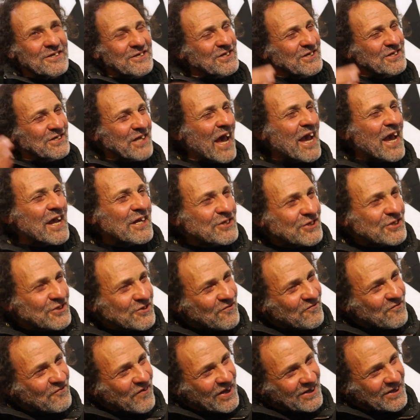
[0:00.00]
staged
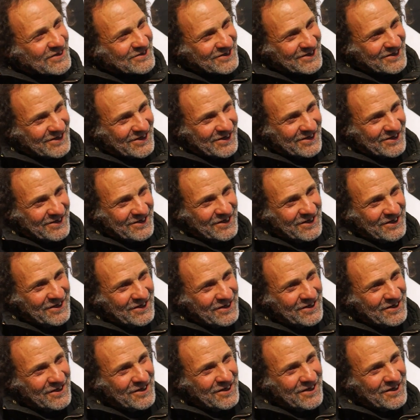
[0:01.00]
event in
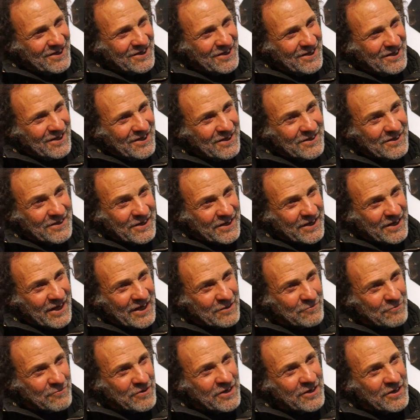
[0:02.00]
a
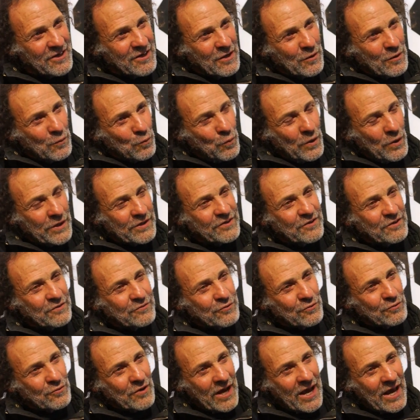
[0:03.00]
gallery. When you
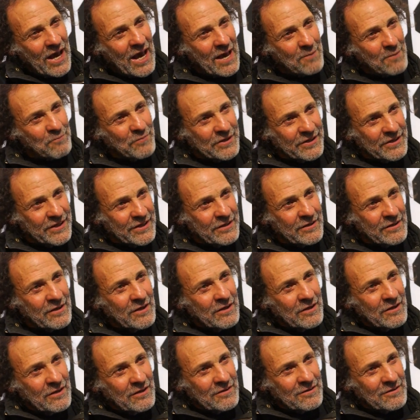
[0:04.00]
do a happening,
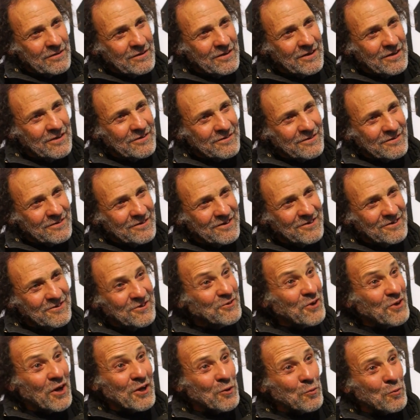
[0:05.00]

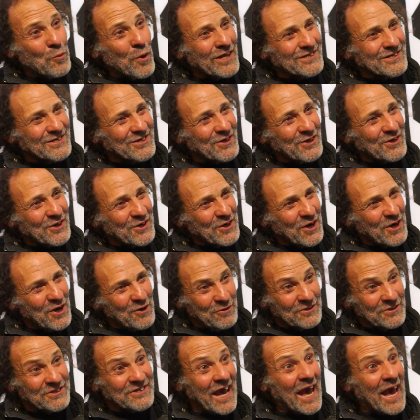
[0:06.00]
you don't know where it's going to
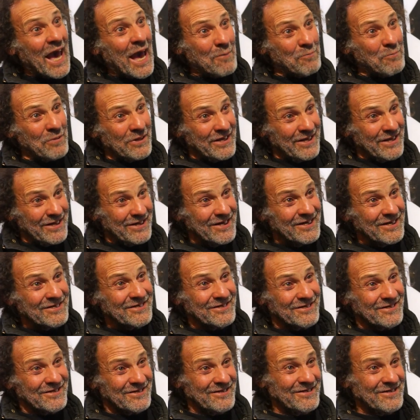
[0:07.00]
go. It's a happening.
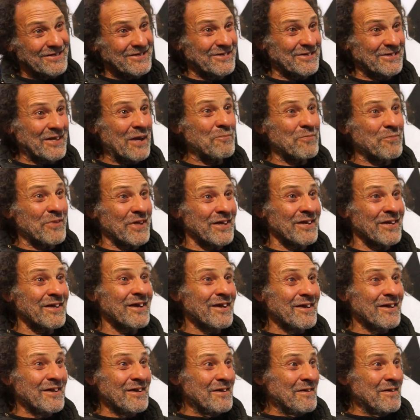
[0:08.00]
It's something,
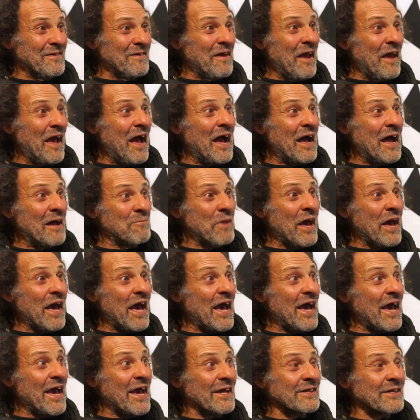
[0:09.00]

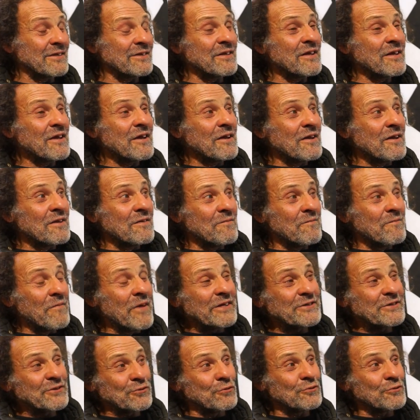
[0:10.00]
and
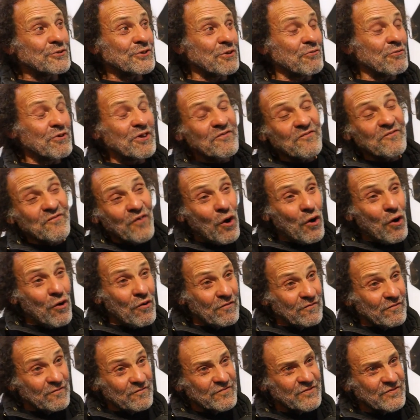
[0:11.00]
it also
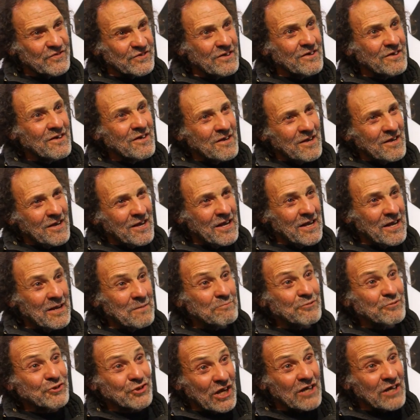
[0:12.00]
involves
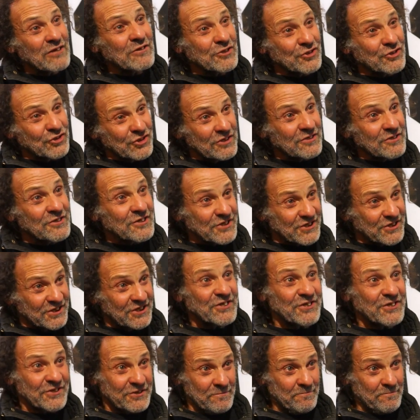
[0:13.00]
challenging the
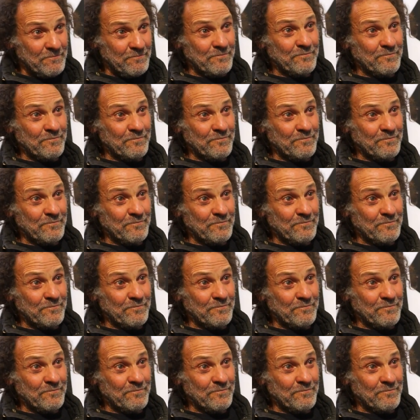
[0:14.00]
system.